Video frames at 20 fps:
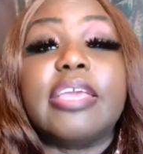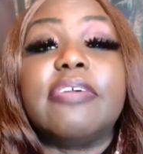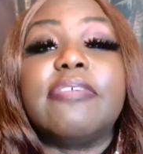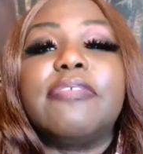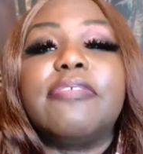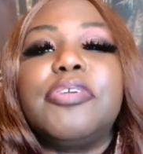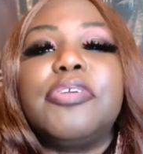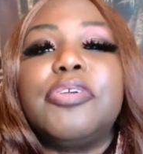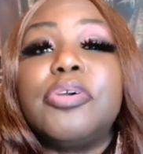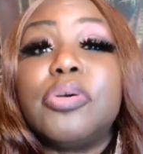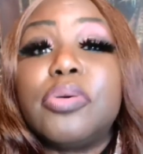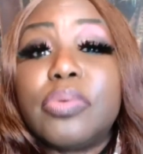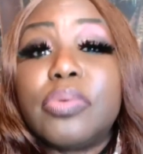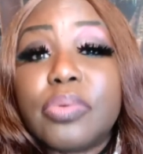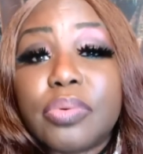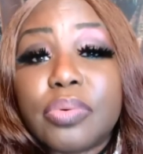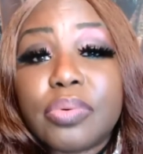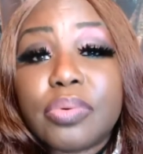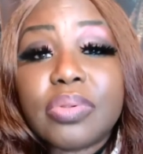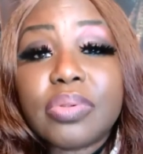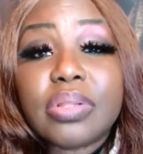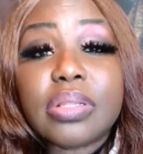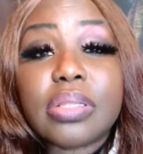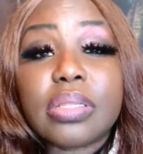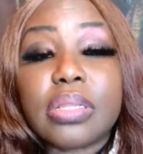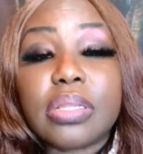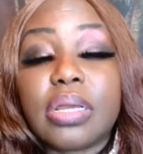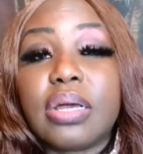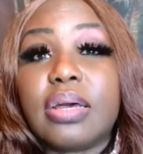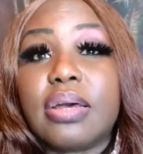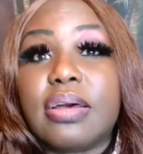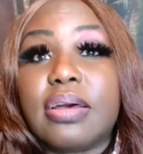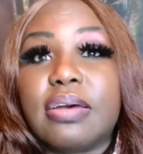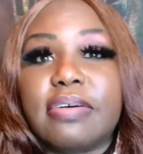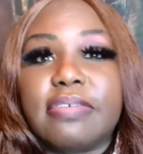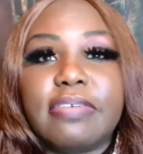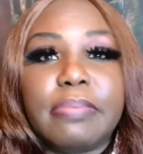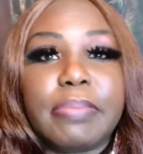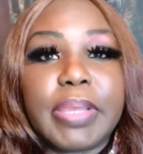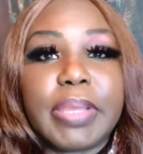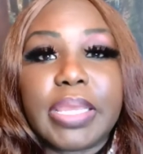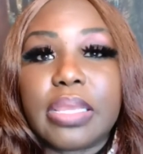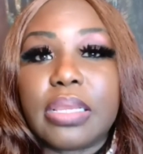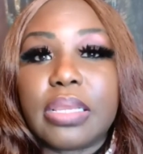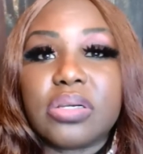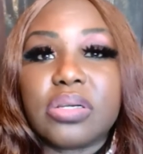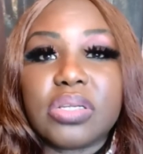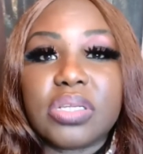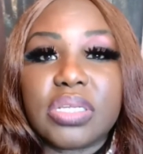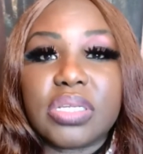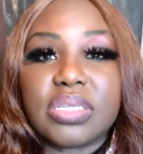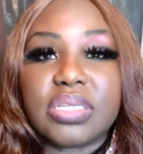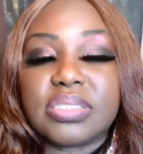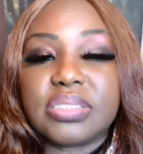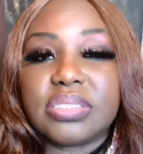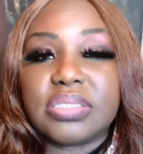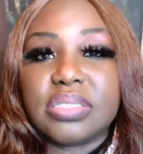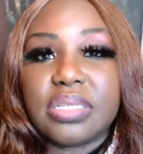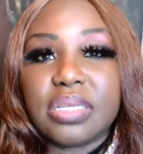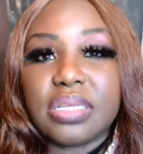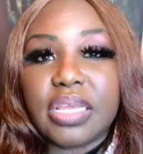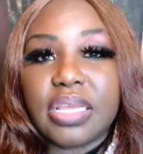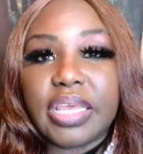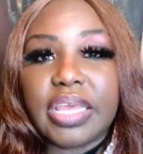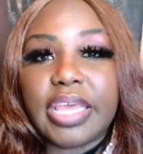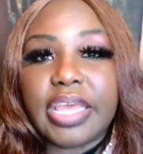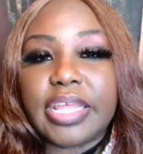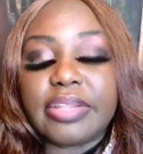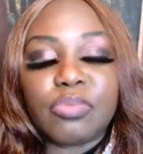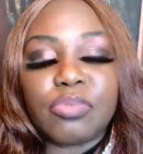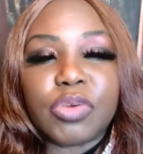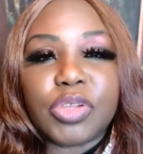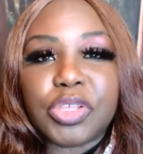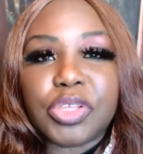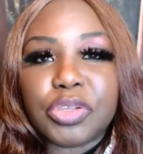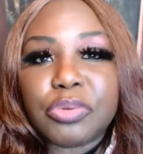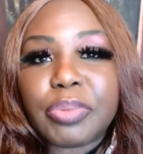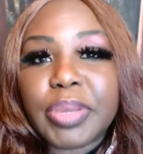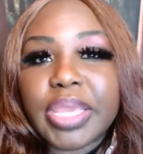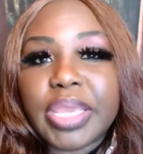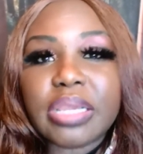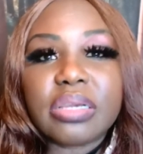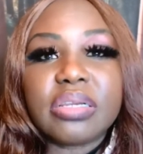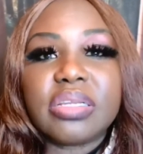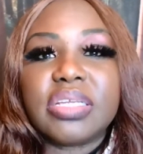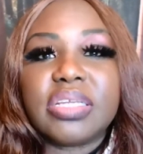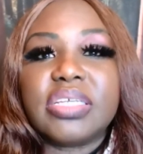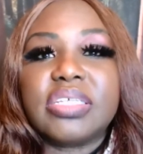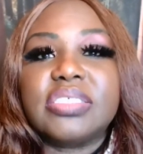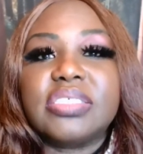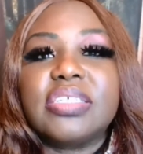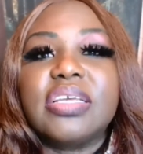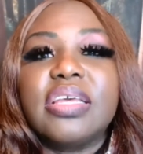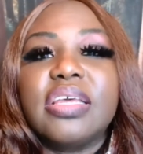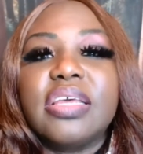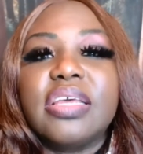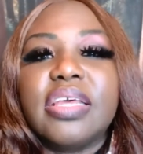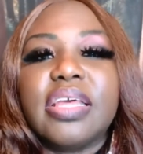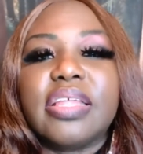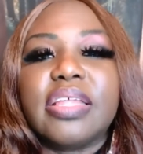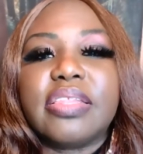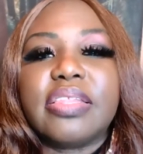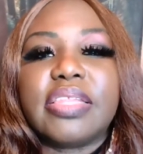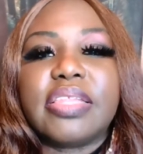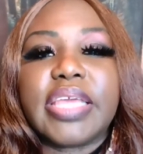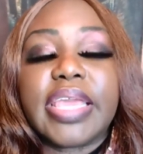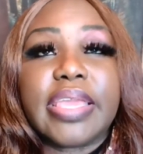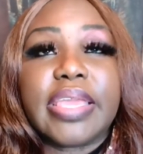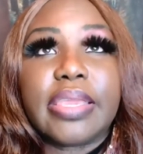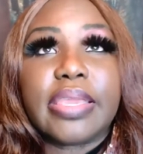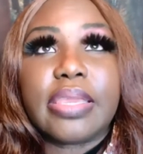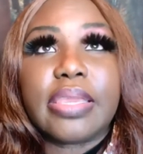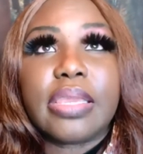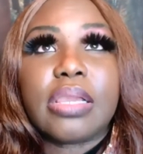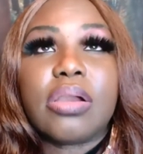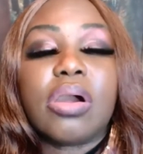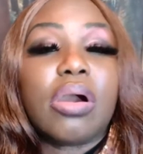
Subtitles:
If you love baking cookies, and when you bake cookies, they